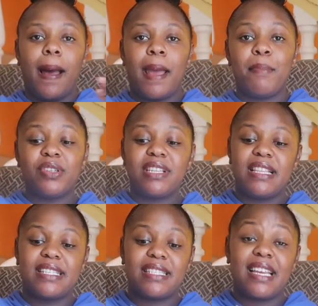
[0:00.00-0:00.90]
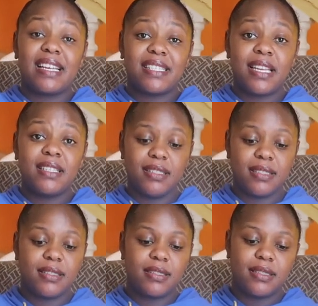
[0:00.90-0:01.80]
I bought this dozen
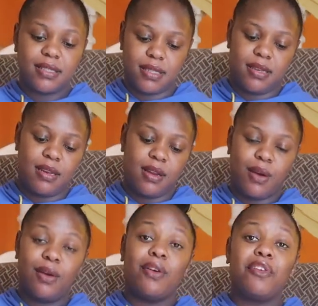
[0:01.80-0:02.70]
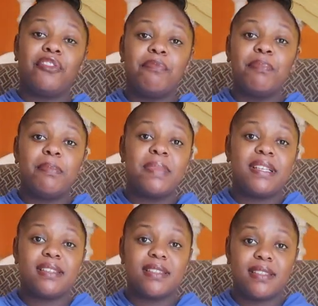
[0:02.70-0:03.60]
of
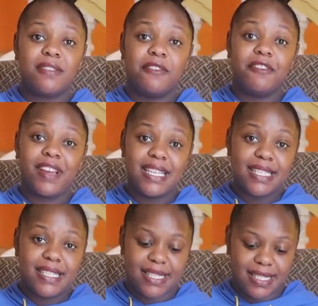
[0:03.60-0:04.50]
baby's vests.